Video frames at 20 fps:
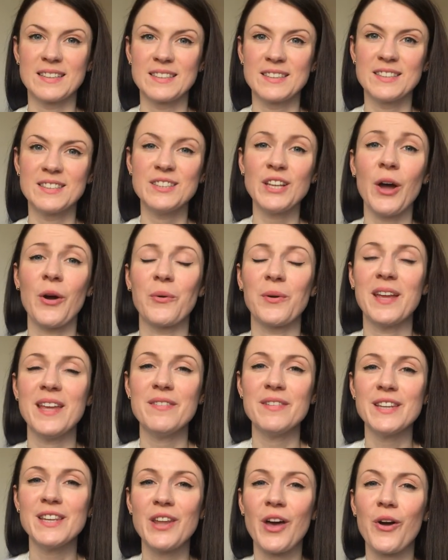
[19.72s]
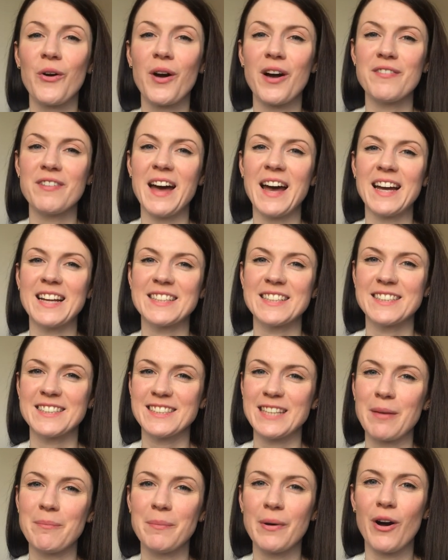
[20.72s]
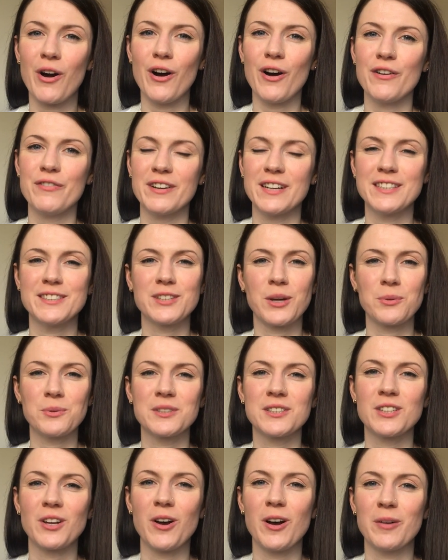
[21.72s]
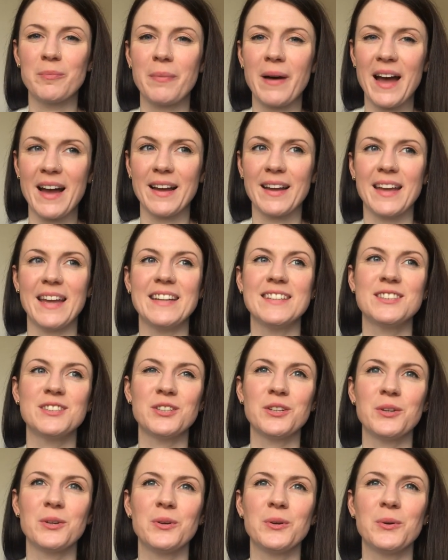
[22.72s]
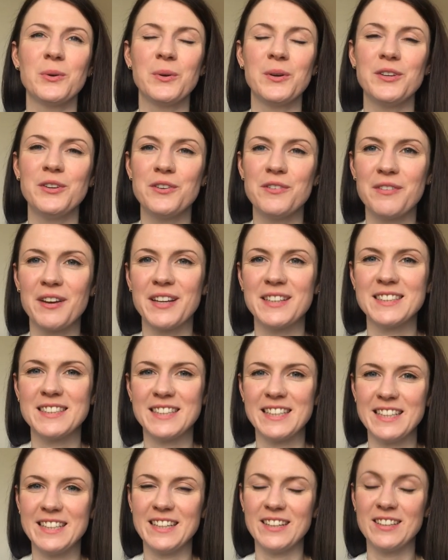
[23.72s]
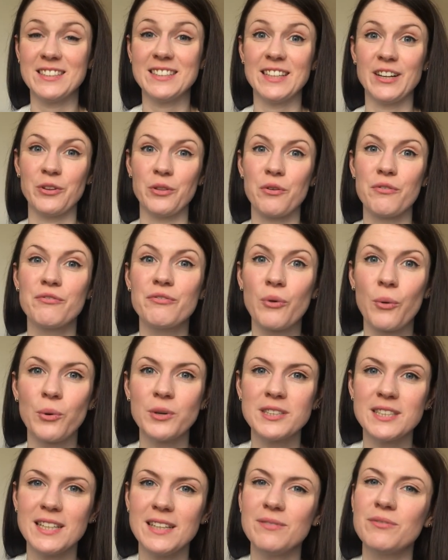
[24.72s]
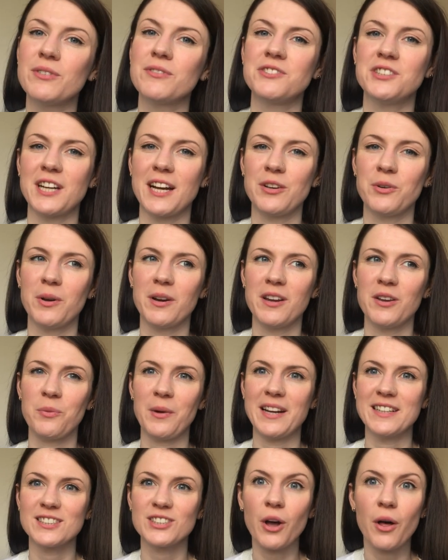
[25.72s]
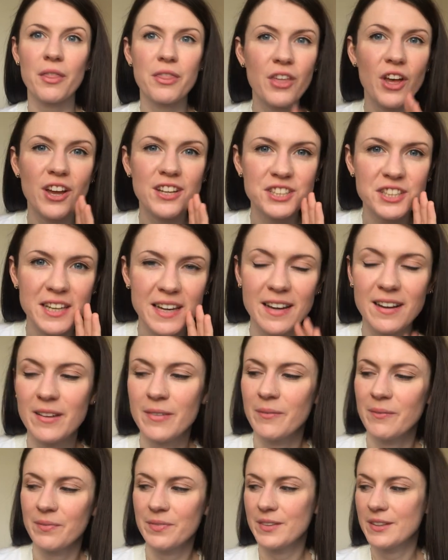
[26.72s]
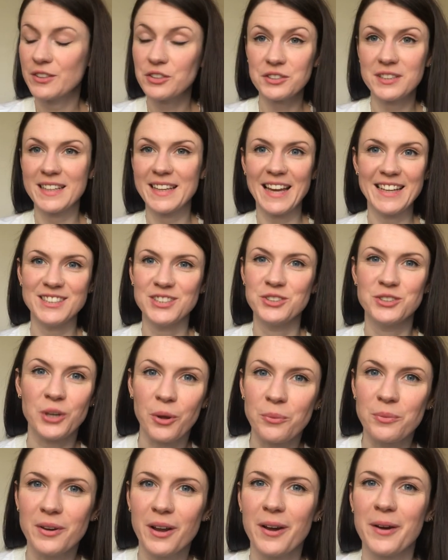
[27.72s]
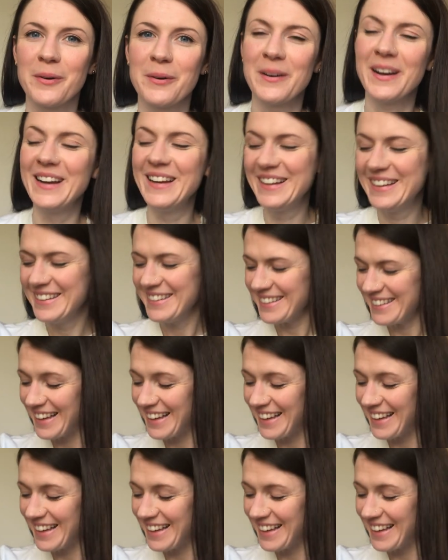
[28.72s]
So even though I've had December off and I don't start back into university until the 14th of January when I start third year, just in case you don't know.